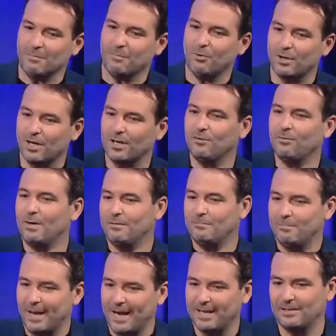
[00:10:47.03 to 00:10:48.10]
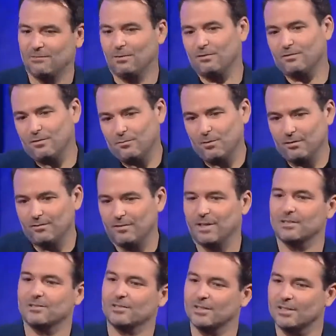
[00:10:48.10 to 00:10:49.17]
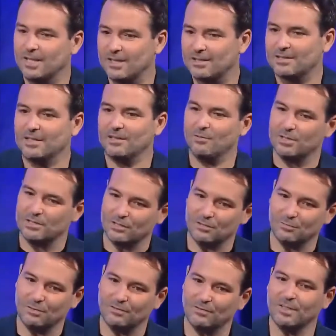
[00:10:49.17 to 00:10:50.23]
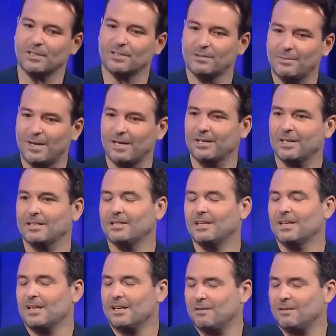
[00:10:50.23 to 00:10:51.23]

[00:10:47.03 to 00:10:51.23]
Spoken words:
the ball kind of went back and went from one flank to the next and then went to midfield and back. And